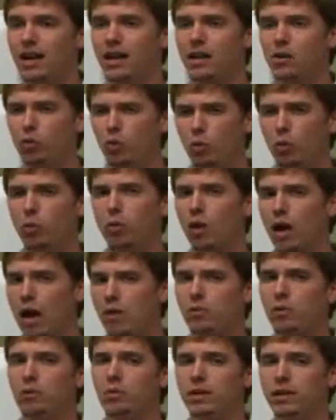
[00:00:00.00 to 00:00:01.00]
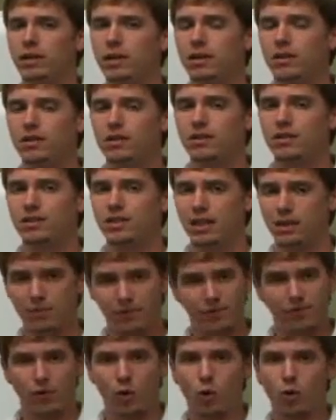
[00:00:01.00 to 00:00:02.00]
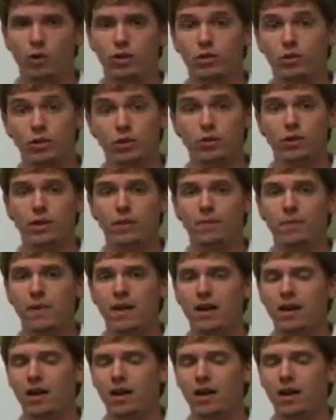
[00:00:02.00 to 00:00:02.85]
it will probably seem foreign to them.